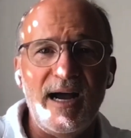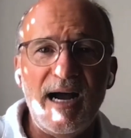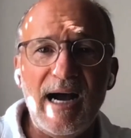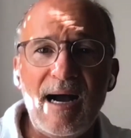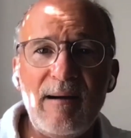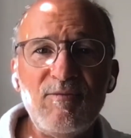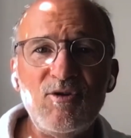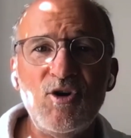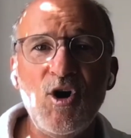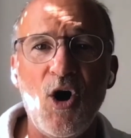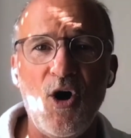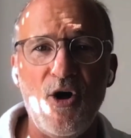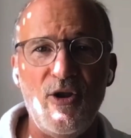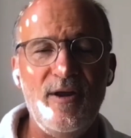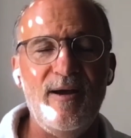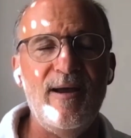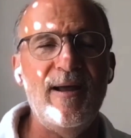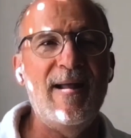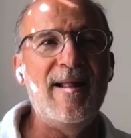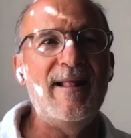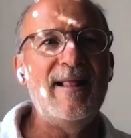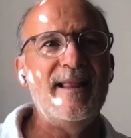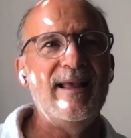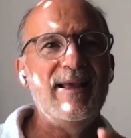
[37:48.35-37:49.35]
I'm gone.
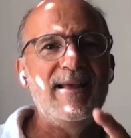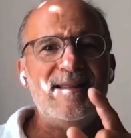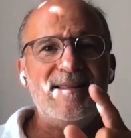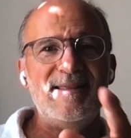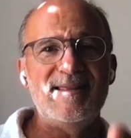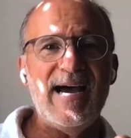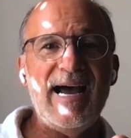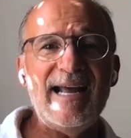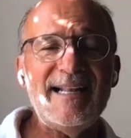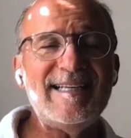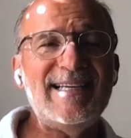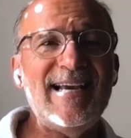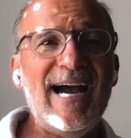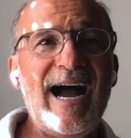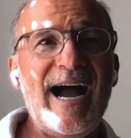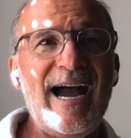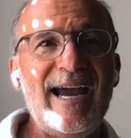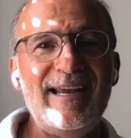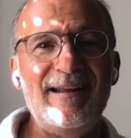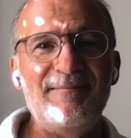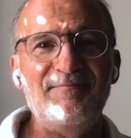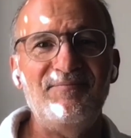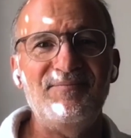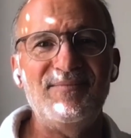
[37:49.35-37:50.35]
Yeah, that
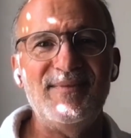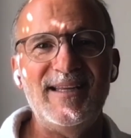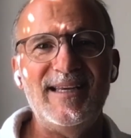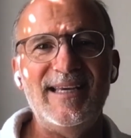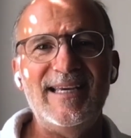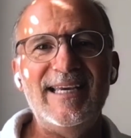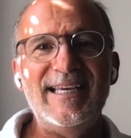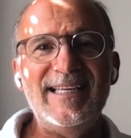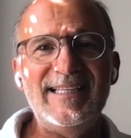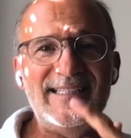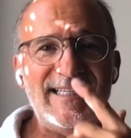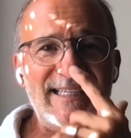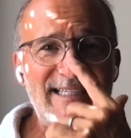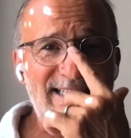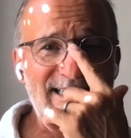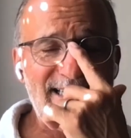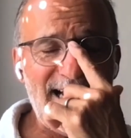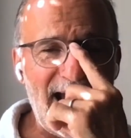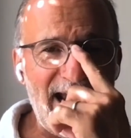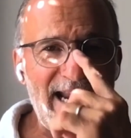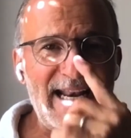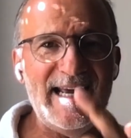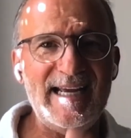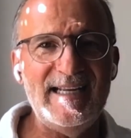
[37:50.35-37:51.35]
guy he
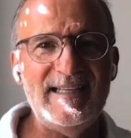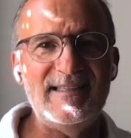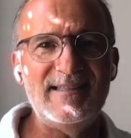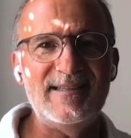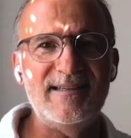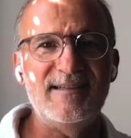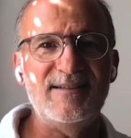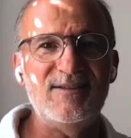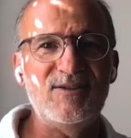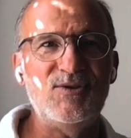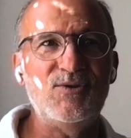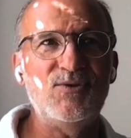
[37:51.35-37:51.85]
decided right?